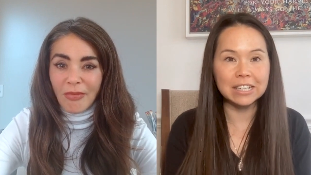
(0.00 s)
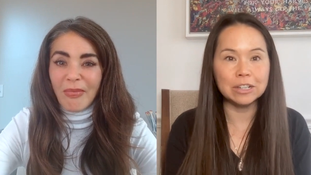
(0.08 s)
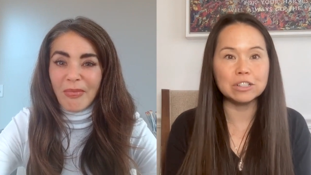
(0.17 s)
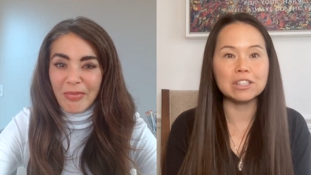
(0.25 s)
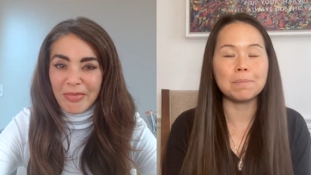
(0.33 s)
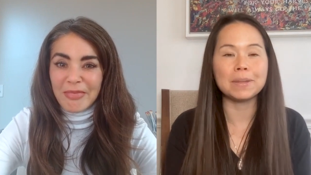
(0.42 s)

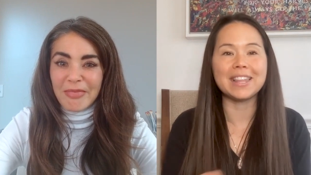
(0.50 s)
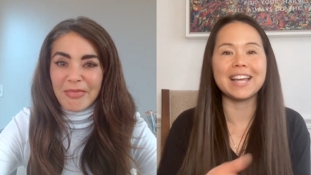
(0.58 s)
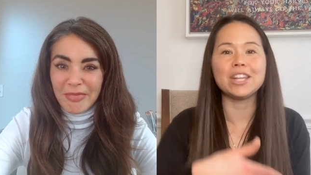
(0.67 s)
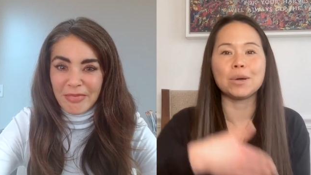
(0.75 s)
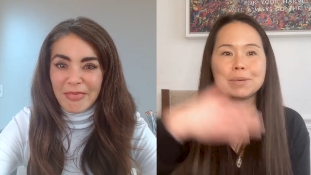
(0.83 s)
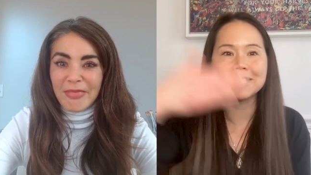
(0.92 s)
Speaker 1: years. But
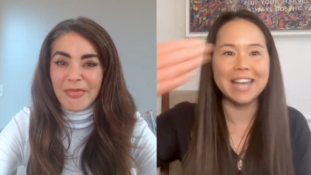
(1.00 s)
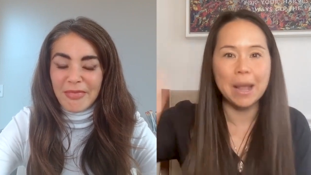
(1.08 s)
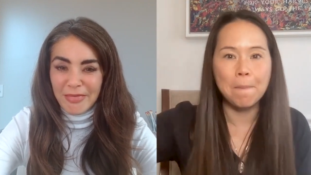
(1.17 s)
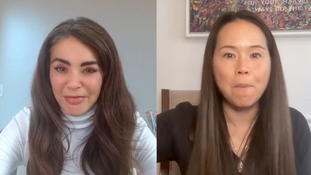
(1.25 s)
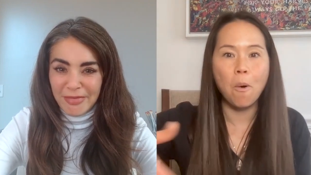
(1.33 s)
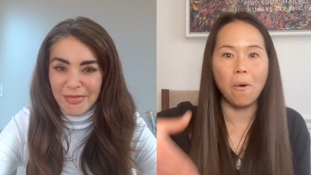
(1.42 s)
then there was
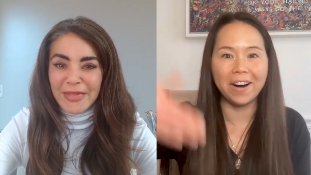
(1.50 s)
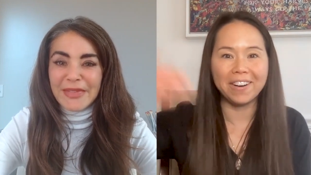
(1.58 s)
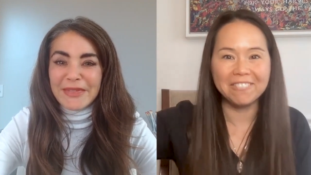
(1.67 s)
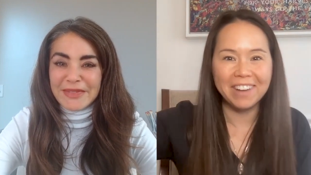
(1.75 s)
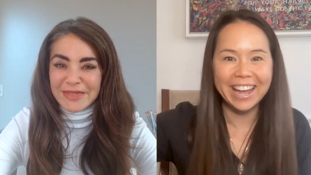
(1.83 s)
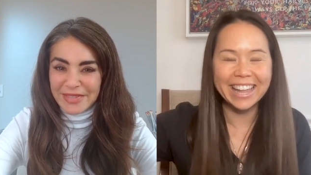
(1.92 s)
like
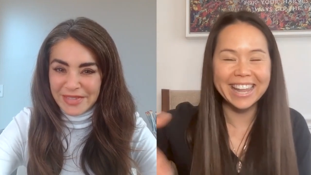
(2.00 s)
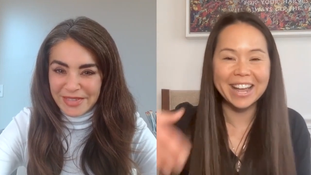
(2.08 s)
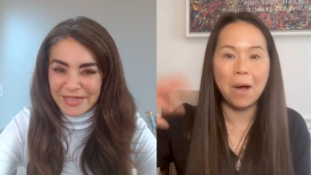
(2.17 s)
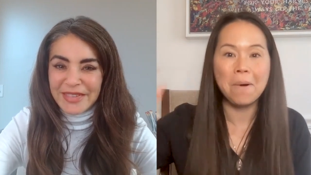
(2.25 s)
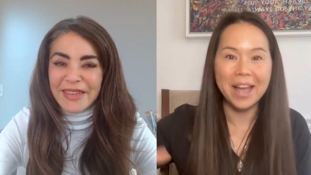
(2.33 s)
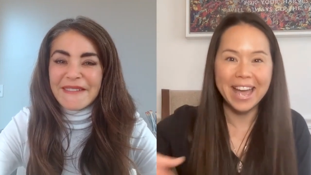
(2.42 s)
more, right?
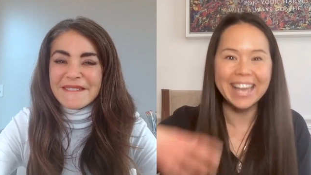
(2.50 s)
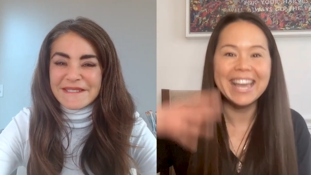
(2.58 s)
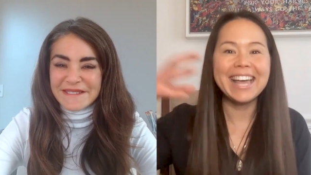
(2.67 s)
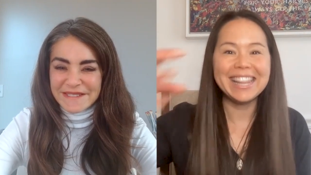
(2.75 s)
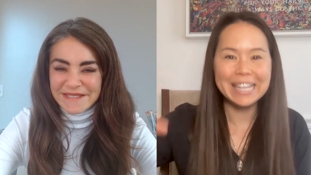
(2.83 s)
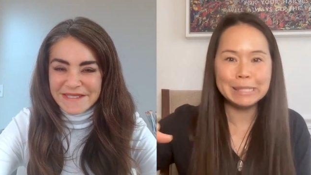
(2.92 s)
Like, okay,
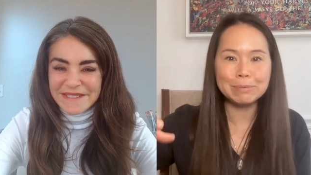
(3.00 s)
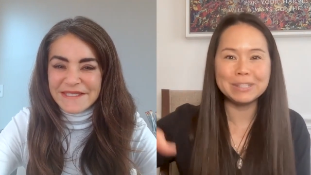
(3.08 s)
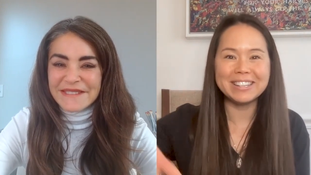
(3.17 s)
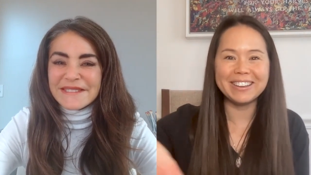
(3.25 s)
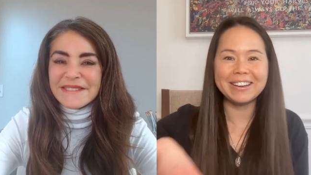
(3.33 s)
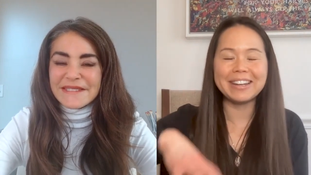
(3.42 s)
this
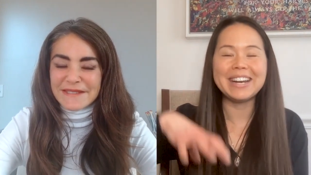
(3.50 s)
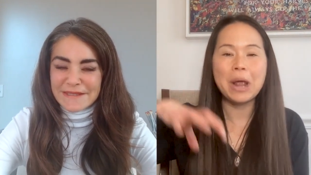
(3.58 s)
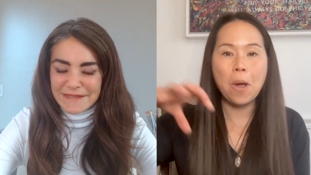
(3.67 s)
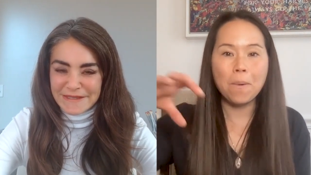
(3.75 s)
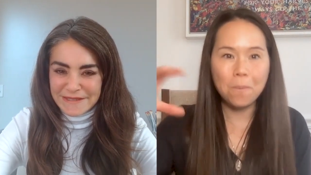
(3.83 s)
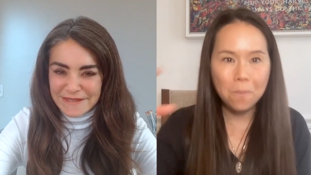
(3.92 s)
was good.
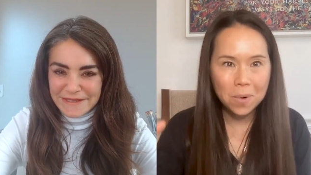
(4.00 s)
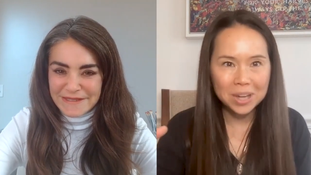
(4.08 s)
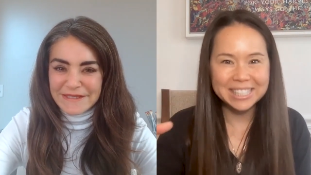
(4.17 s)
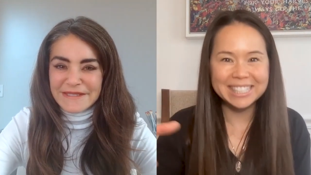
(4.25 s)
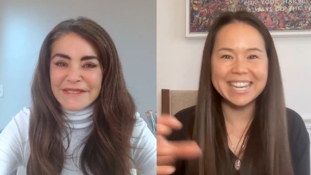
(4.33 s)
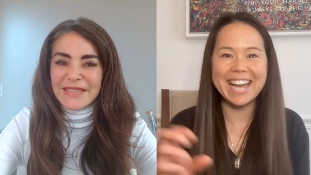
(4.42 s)

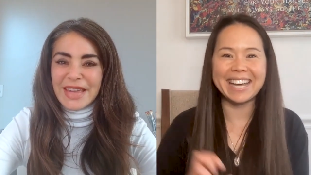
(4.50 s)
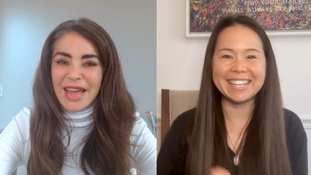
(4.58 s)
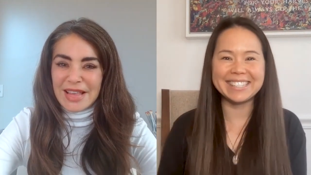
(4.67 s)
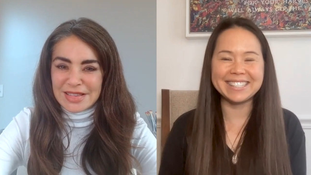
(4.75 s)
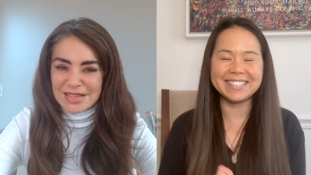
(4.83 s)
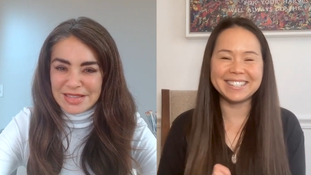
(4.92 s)
What's next? Yeah.
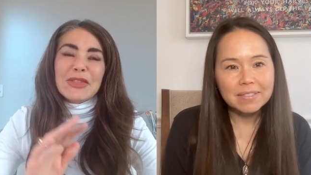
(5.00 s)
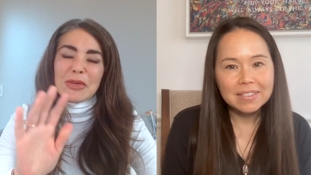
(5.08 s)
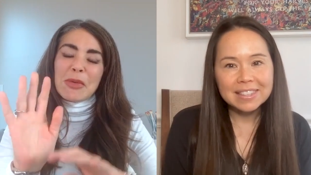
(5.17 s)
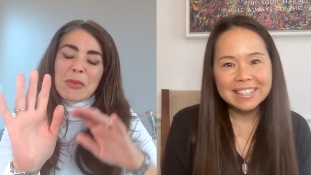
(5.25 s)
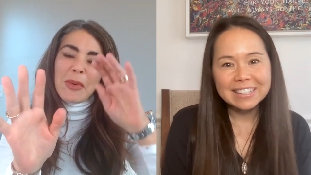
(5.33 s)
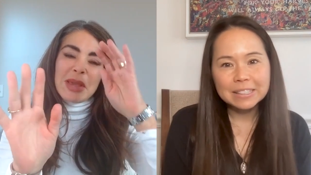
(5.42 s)

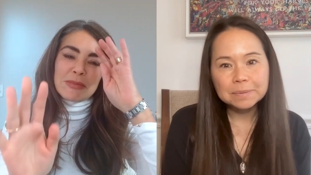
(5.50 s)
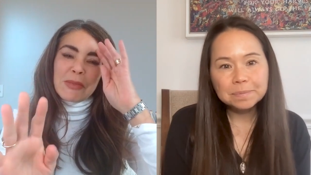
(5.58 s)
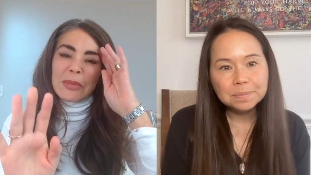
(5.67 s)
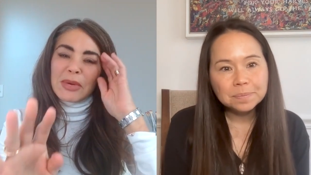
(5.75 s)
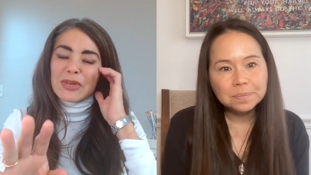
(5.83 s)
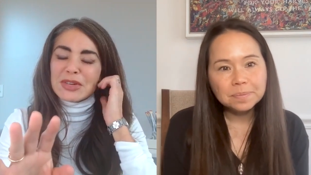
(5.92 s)

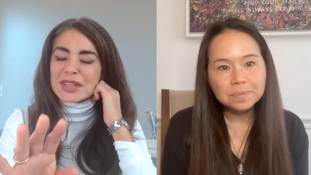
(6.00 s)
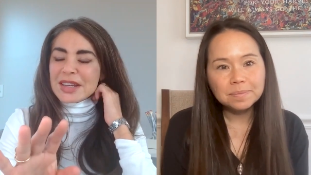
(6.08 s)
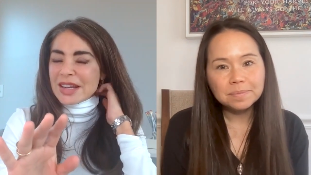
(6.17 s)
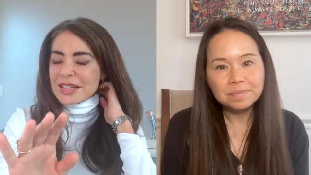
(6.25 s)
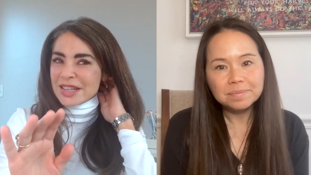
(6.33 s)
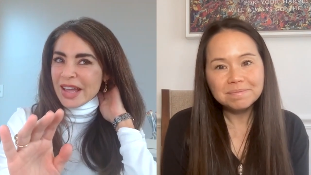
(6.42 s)
Speaker 2: When we first
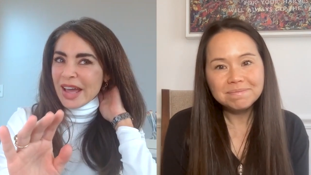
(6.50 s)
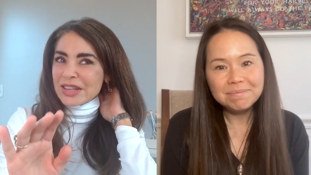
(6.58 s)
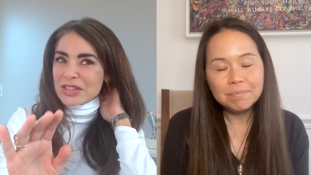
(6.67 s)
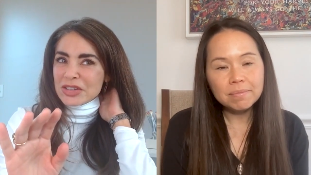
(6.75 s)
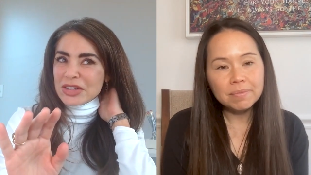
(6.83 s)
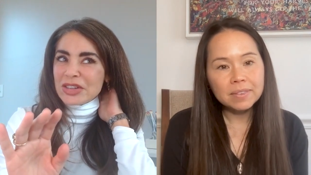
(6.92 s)
connected
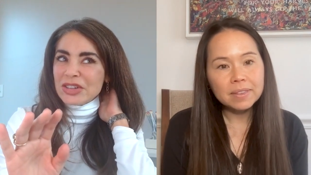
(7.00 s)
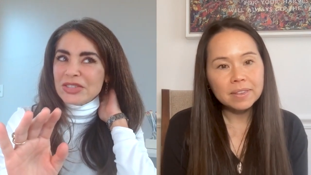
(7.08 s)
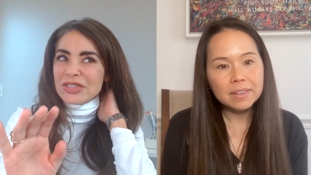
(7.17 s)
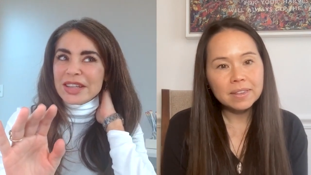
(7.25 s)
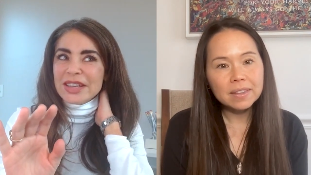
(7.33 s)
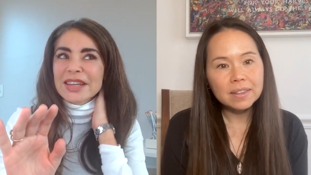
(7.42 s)
again during
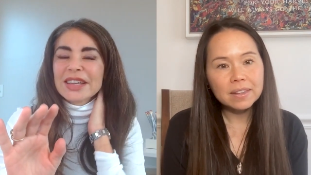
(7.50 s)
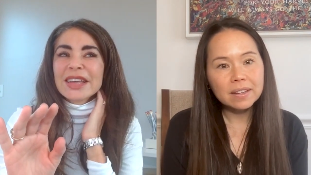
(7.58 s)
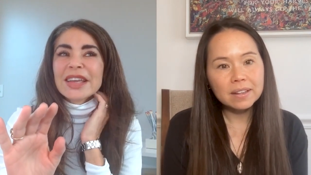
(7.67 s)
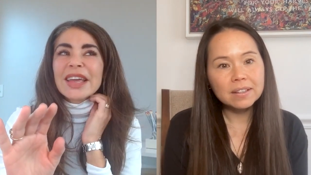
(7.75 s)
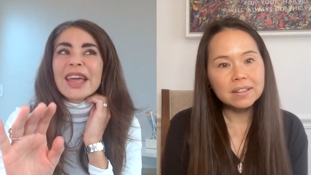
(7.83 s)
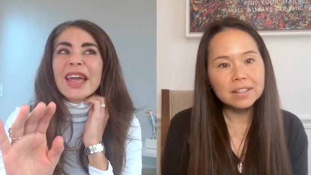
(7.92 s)
COVID,
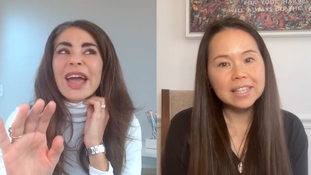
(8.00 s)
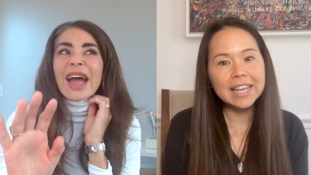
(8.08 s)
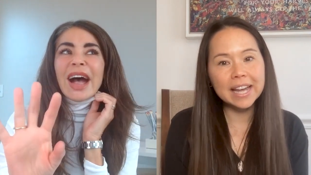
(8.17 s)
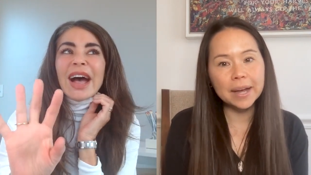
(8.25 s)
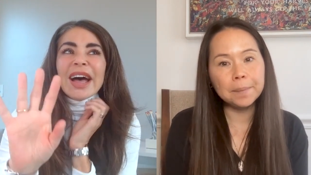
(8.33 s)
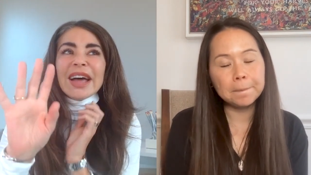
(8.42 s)

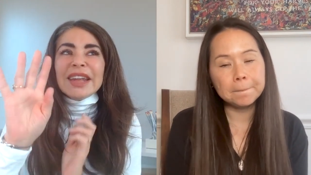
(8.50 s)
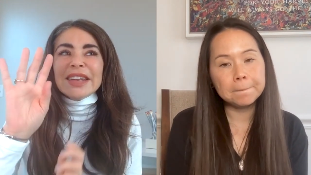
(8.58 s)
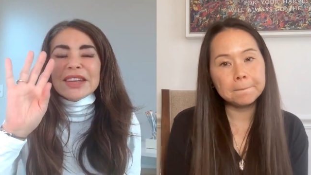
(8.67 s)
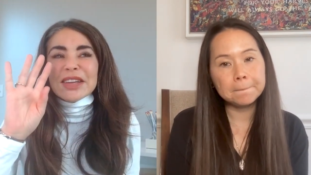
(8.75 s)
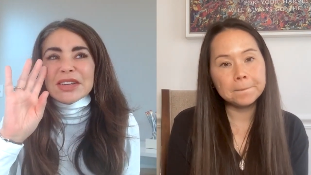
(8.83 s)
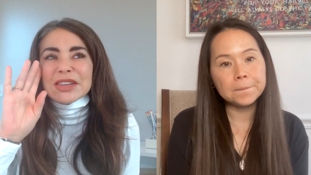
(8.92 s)
yeah.
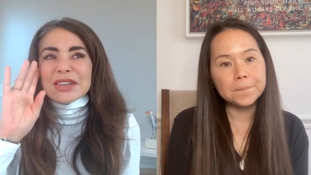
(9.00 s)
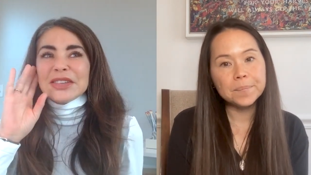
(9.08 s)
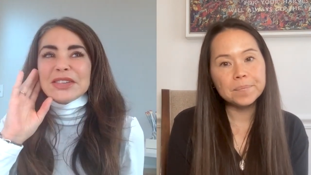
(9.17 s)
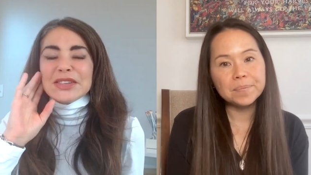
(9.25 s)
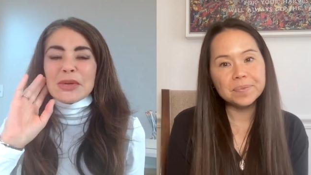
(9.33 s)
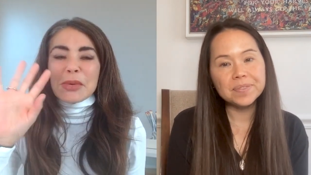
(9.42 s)
And
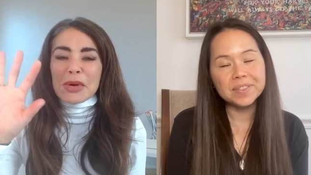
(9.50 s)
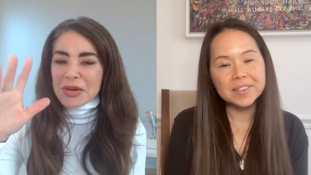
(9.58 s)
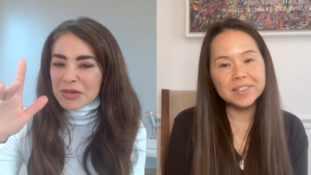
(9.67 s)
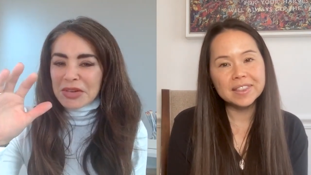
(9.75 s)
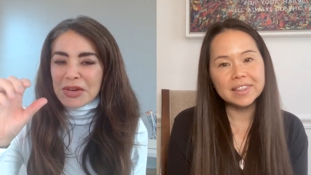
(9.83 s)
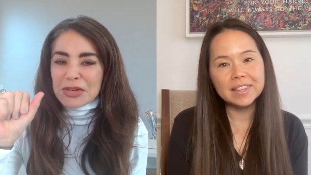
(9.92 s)
you were,